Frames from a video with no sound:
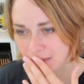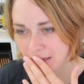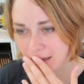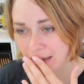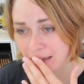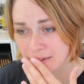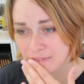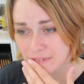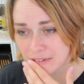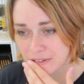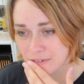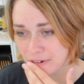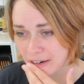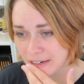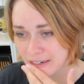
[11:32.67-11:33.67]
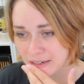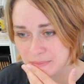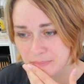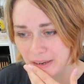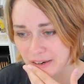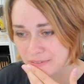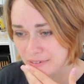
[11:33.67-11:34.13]
and gradient
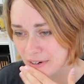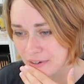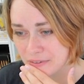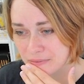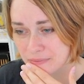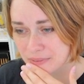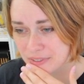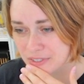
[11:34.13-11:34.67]
background with